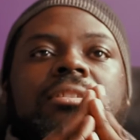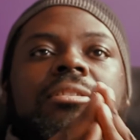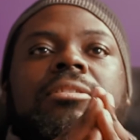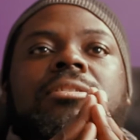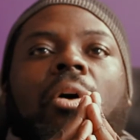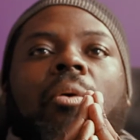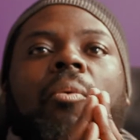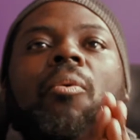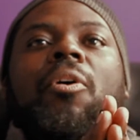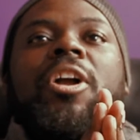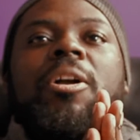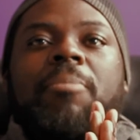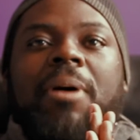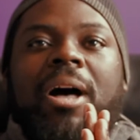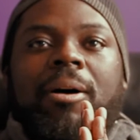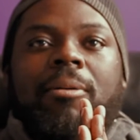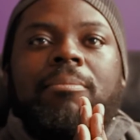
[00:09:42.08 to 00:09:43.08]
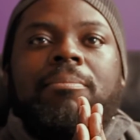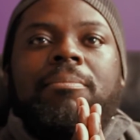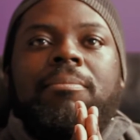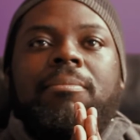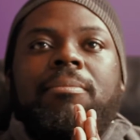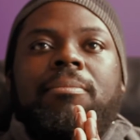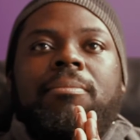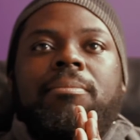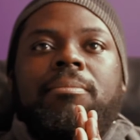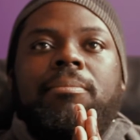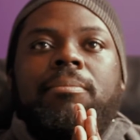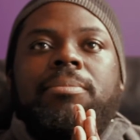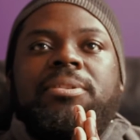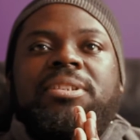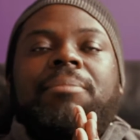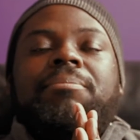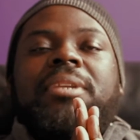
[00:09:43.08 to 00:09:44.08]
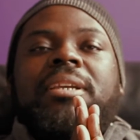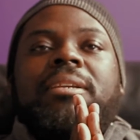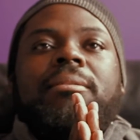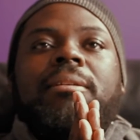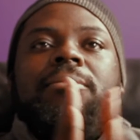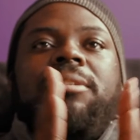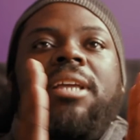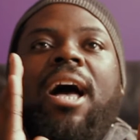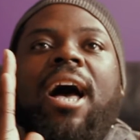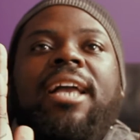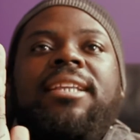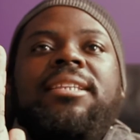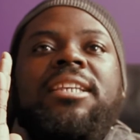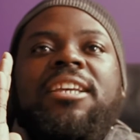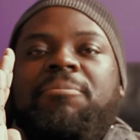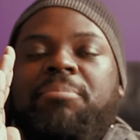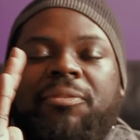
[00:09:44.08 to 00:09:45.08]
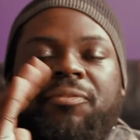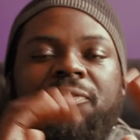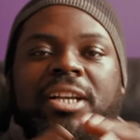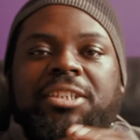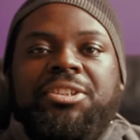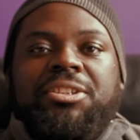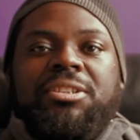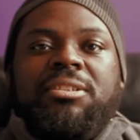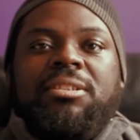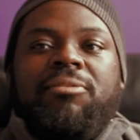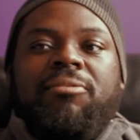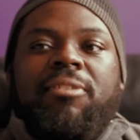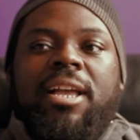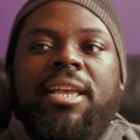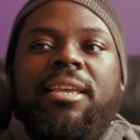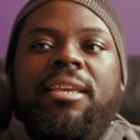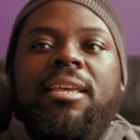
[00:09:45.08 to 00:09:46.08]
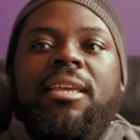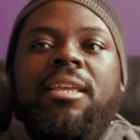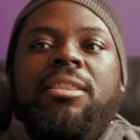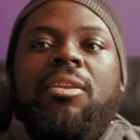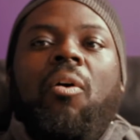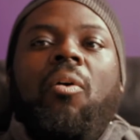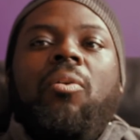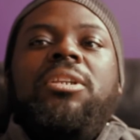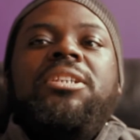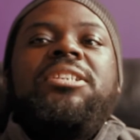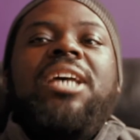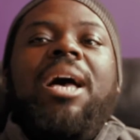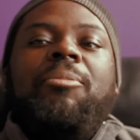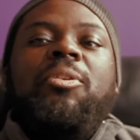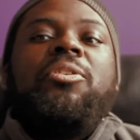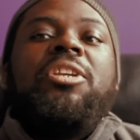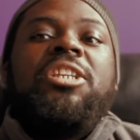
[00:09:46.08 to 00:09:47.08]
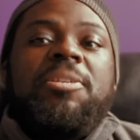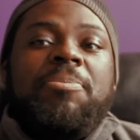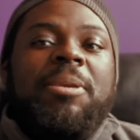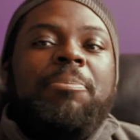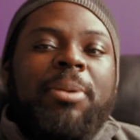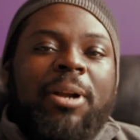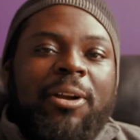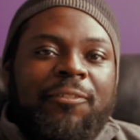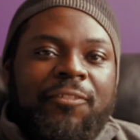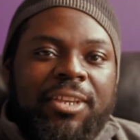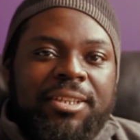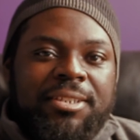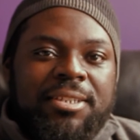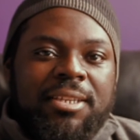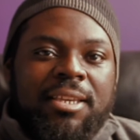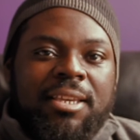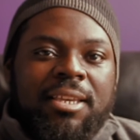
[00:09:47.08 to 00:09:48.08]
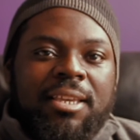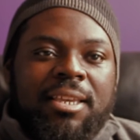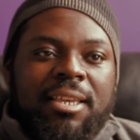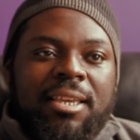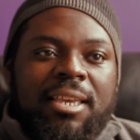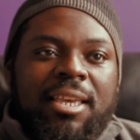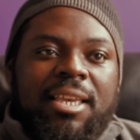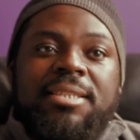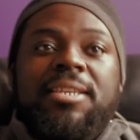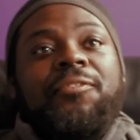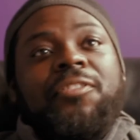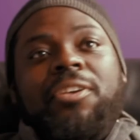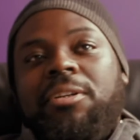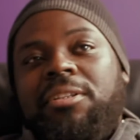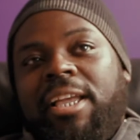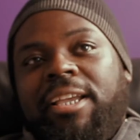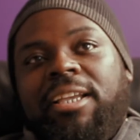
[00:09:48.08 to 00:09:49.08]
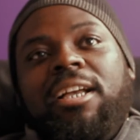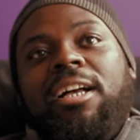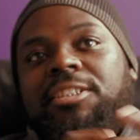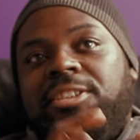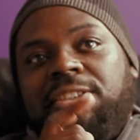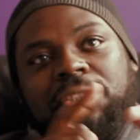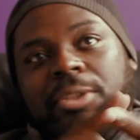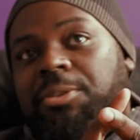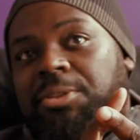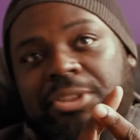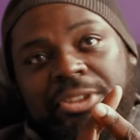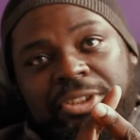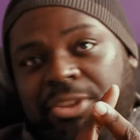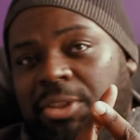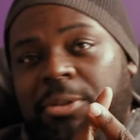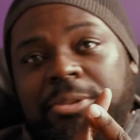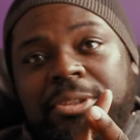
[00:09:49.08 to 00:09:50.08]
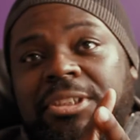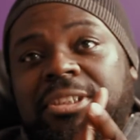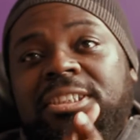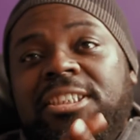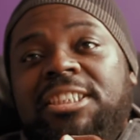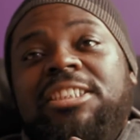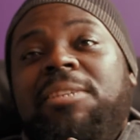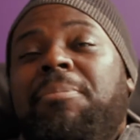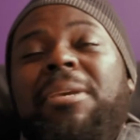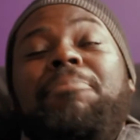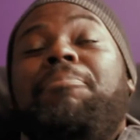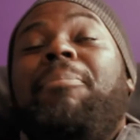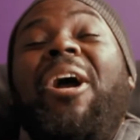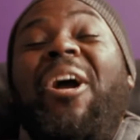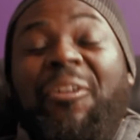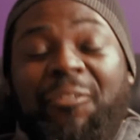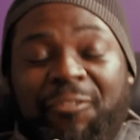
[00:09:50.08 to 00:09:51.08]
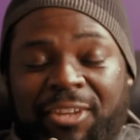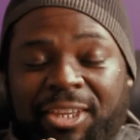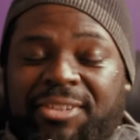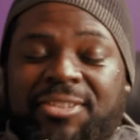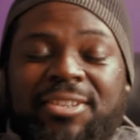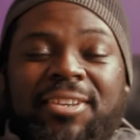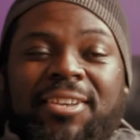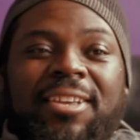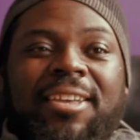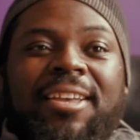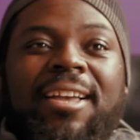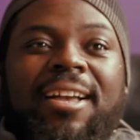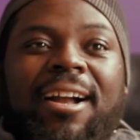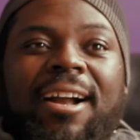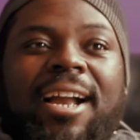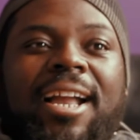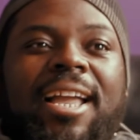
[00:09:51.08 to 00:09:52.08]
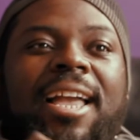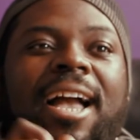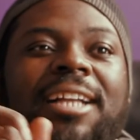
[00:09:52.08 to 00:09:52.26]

Don't worry about something the idea of perfection, right? The only time you need to be perfect is if you're like a surgeon. Surgeons need to be perfect. All right.